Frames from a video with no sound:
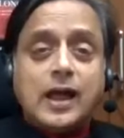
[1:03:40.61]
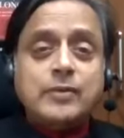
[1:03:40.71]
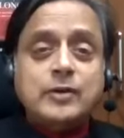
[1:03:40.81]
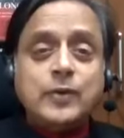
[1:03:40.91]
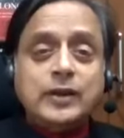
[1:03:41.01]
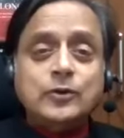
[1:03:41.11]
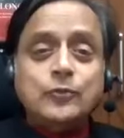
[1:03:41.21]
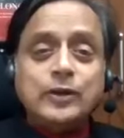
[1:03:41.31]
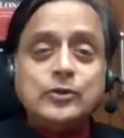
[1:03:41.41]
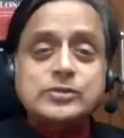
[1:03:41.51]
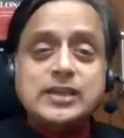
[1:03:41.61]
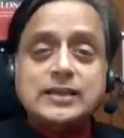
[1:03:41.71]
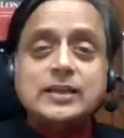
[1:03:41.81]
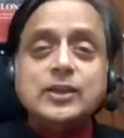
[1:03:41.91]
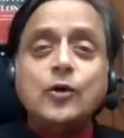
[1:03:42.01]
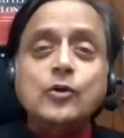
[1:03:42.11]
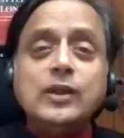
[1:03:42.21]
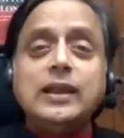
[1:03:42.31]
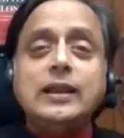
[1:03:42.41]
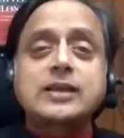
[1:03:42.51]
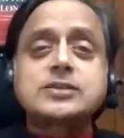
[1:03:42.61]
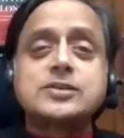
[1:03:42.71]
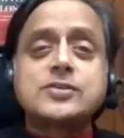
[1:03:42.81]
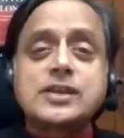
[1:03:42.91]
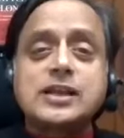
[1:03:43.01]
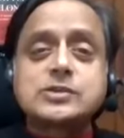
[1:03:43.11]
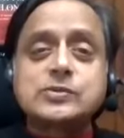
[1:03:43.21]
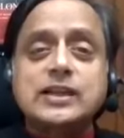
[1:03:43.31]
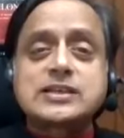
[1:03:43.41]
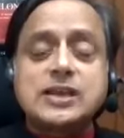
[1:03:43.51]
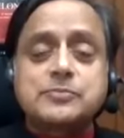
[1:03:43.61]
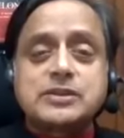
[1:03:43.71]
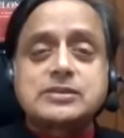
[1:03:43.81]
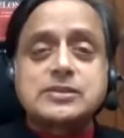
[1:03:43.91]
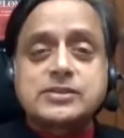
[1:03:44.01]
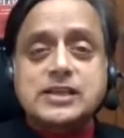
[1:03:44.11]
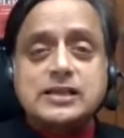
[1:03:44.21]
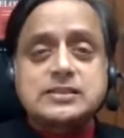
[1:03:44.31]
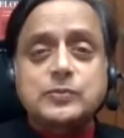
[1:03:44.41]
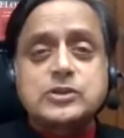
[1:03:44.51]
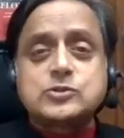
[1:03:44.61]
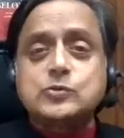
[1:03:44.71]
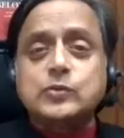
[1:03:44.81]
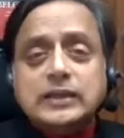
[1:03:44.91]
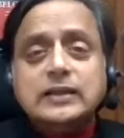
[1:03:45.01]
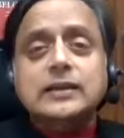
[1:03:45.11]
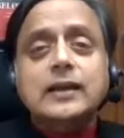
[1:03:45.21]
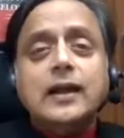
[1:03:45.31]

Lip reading: I mean, when you say that the only election result you will accept is a result in which you win,